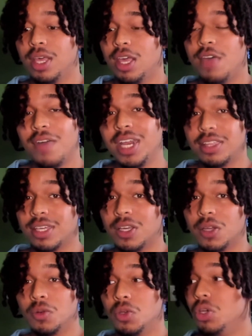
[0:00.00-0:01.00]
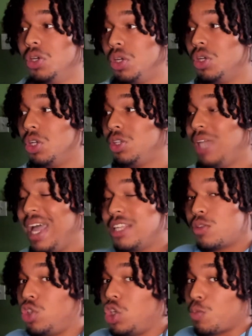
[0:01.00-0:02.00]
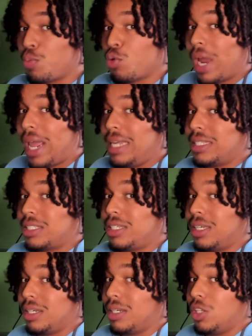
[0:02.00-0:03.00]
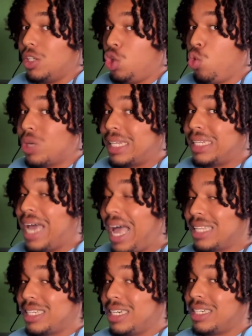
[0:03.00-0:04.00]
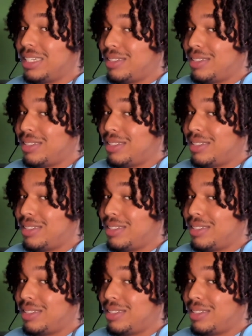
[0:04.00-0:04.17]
If anything, that's just praise to Luka Doncic, and